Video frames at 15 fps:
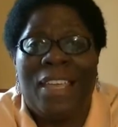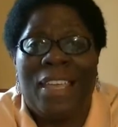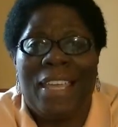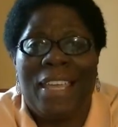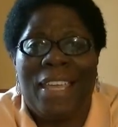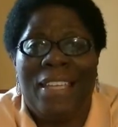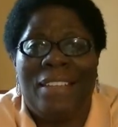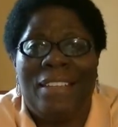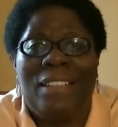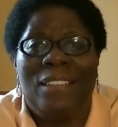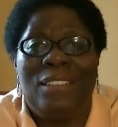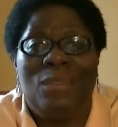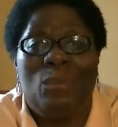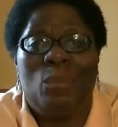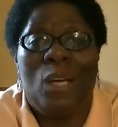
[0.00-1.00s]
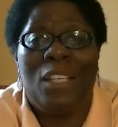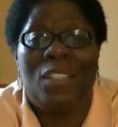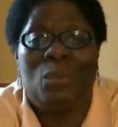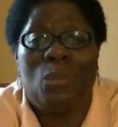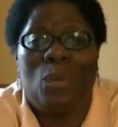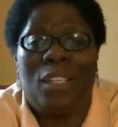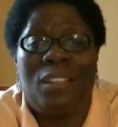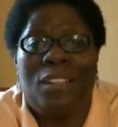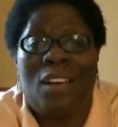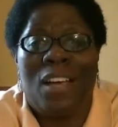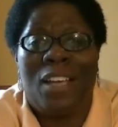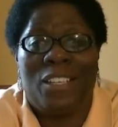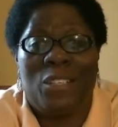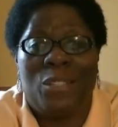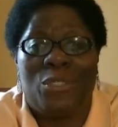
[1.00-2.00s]
And this was one of the
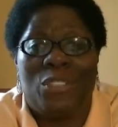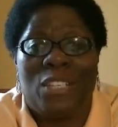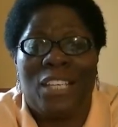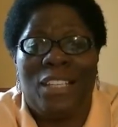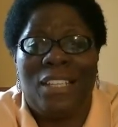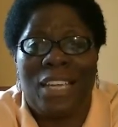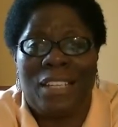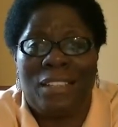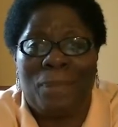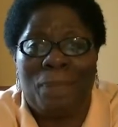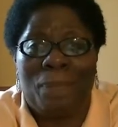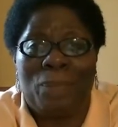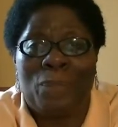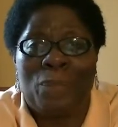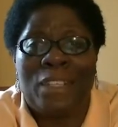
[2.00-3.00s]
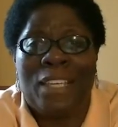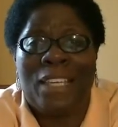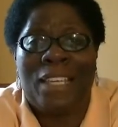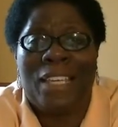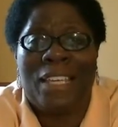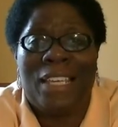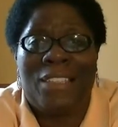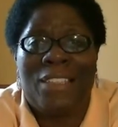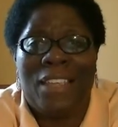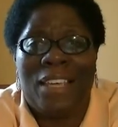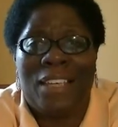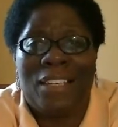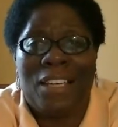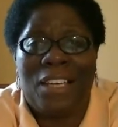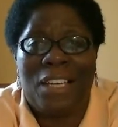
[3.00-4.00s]
audios in
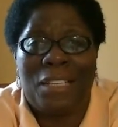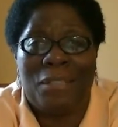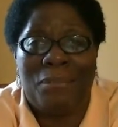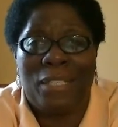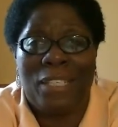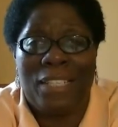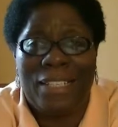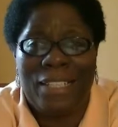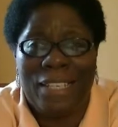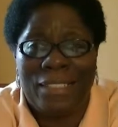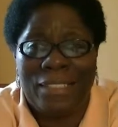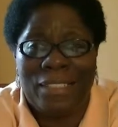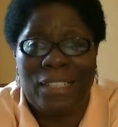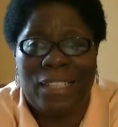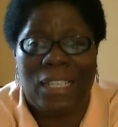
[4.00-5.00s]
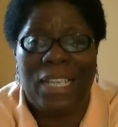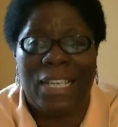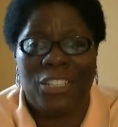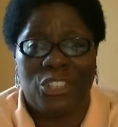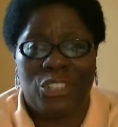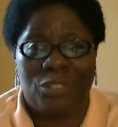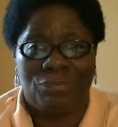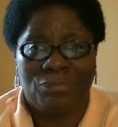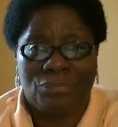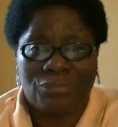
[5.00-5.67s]
that collection.